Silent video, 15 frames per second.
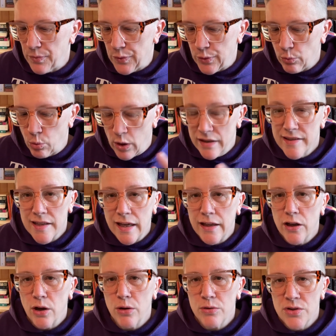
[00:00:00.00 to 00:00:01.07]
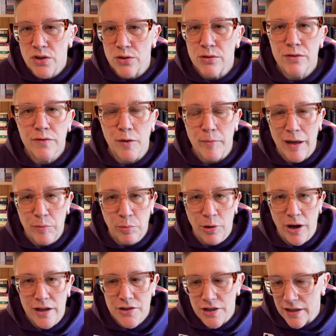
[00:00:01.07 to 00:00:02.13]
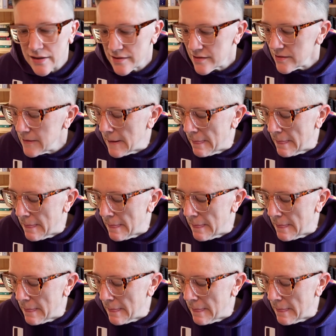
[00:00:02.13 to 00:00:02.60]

the ones I go to for my projects.